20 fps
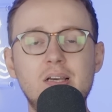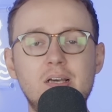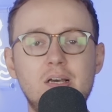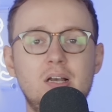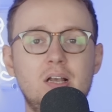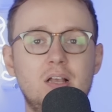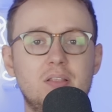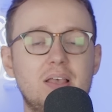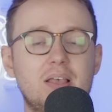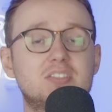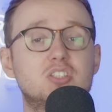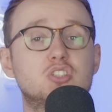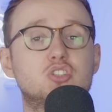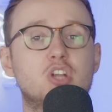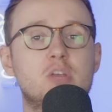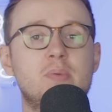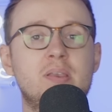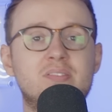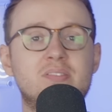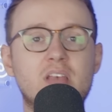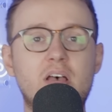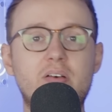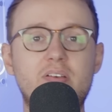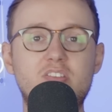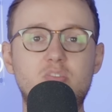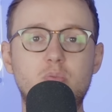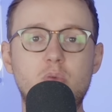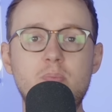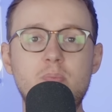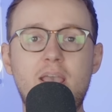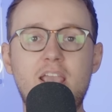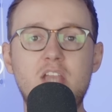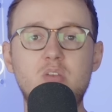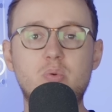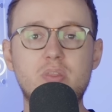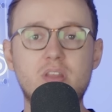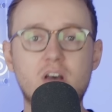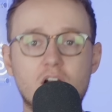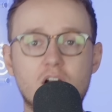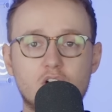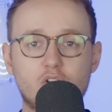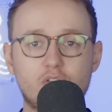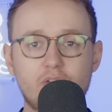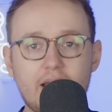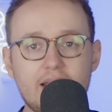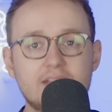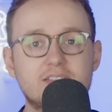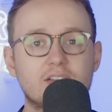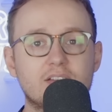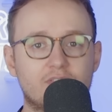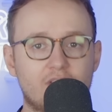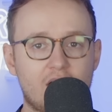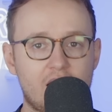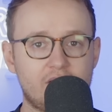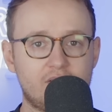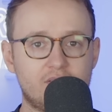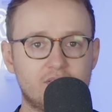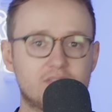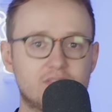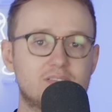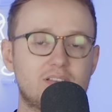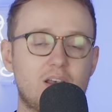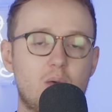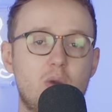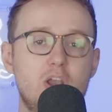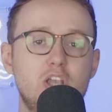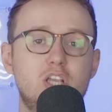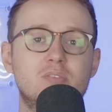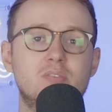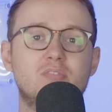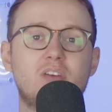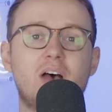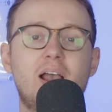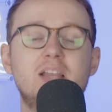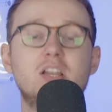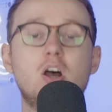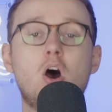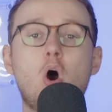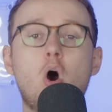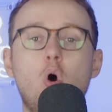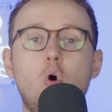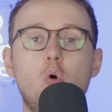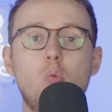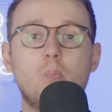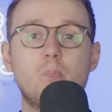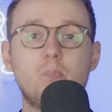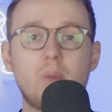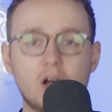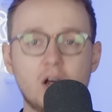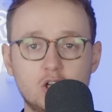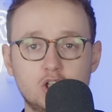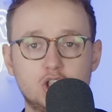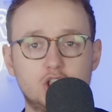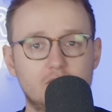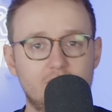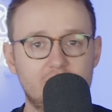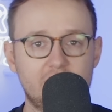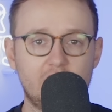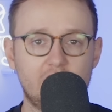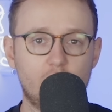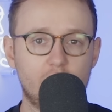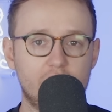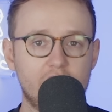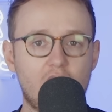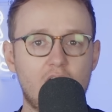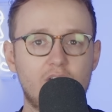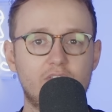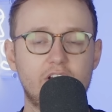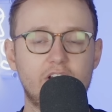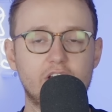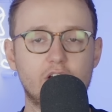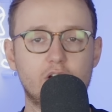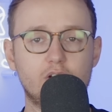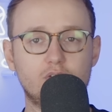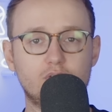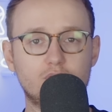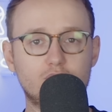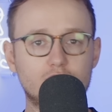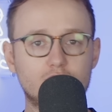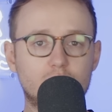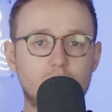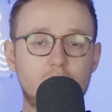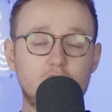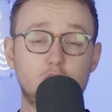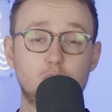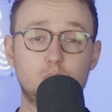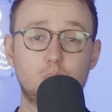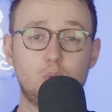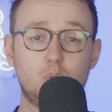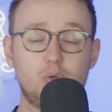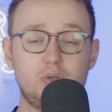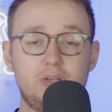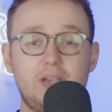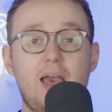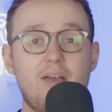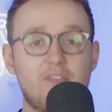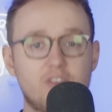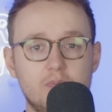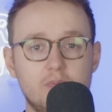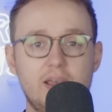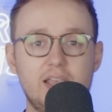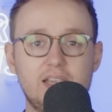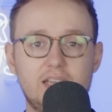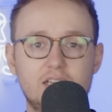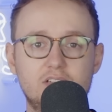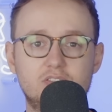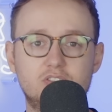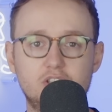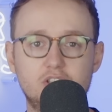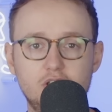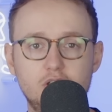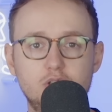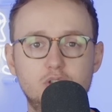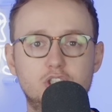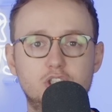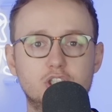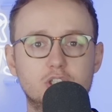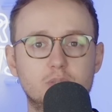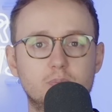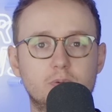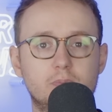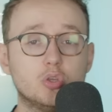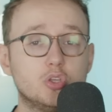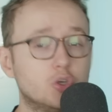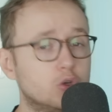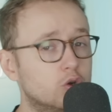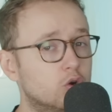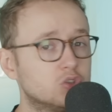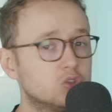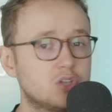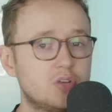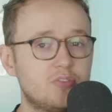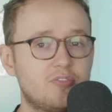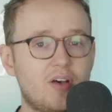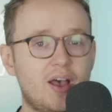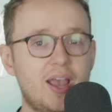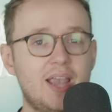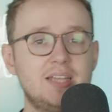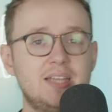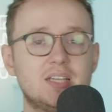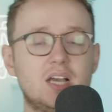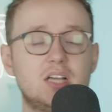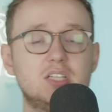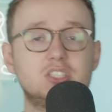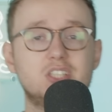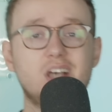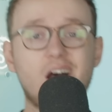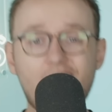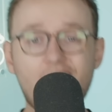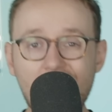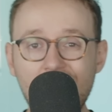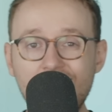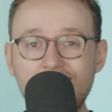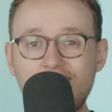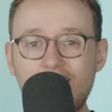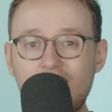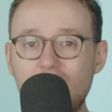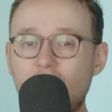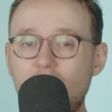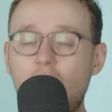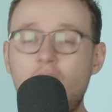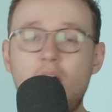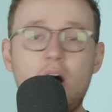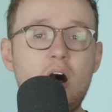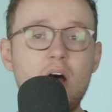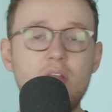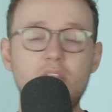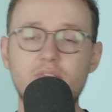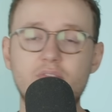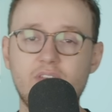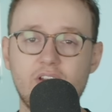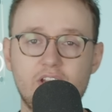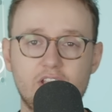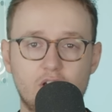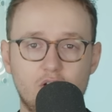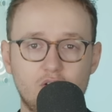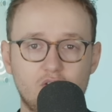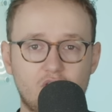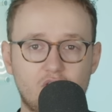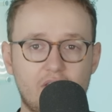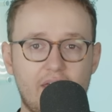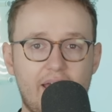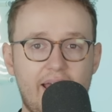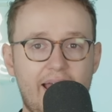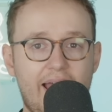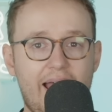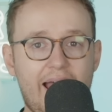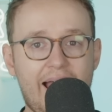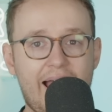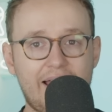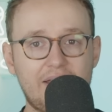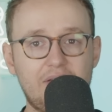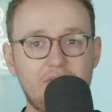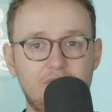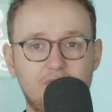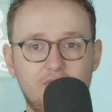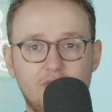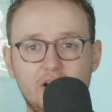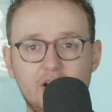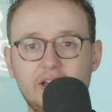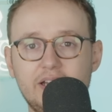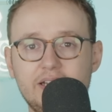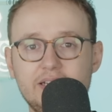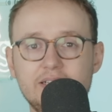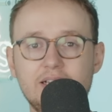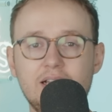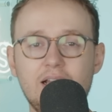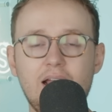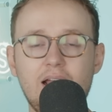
That's a streaming service we made with our creator friends, and where you can find a whole bunch of TLDR videos, which will never make it to YouTube. You can also find a ton of our other videos there ad-free,